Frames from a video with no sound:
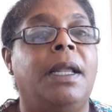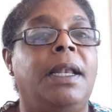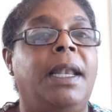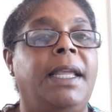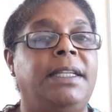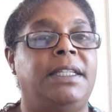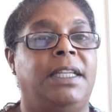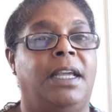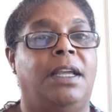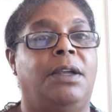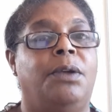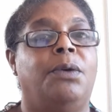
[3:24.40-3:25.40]

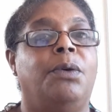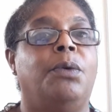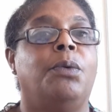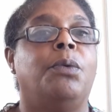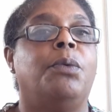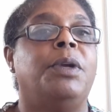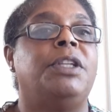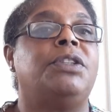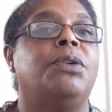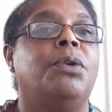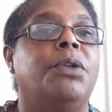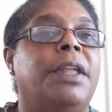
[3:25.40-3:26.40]
Later, we
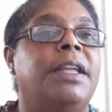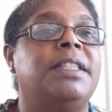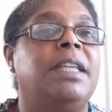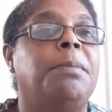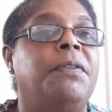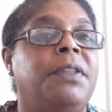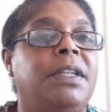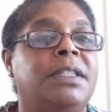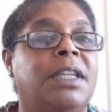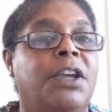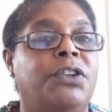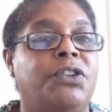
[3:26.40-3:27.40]
saw that some of these
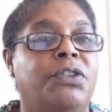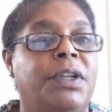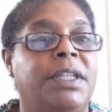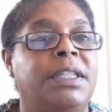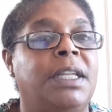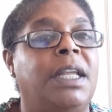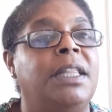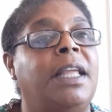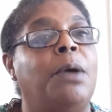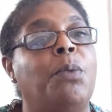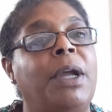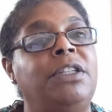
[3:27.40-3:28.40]
countries
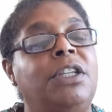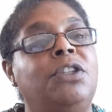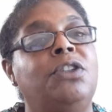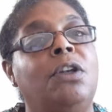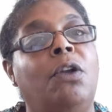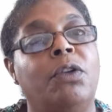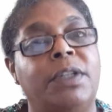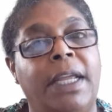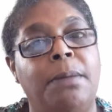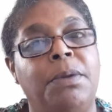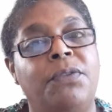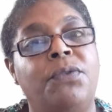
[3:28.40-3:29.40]
that went into
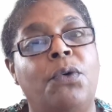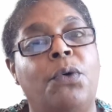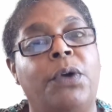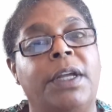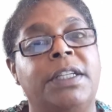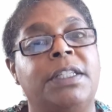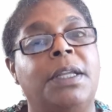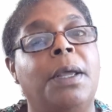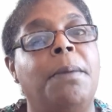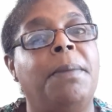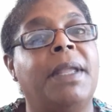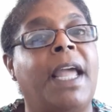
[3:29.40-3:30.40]
lockdown before us
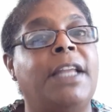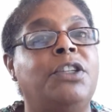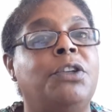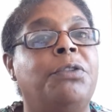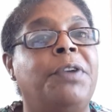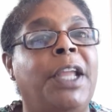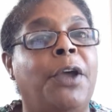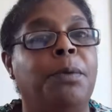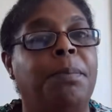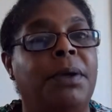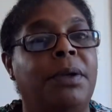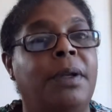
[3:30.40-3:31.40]
began to
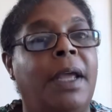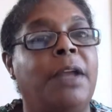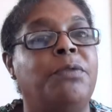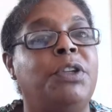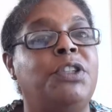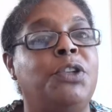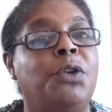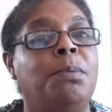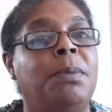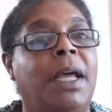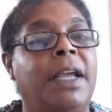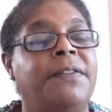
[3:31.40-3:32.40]
reopen and
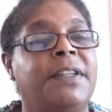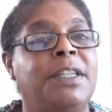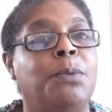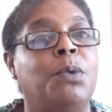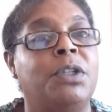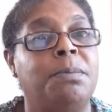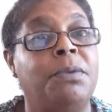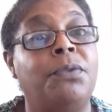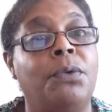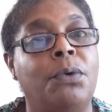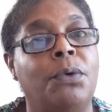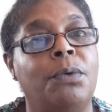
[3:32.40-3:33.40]
resume life as it was
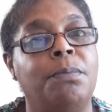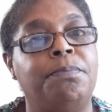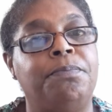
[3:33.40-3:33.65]
before.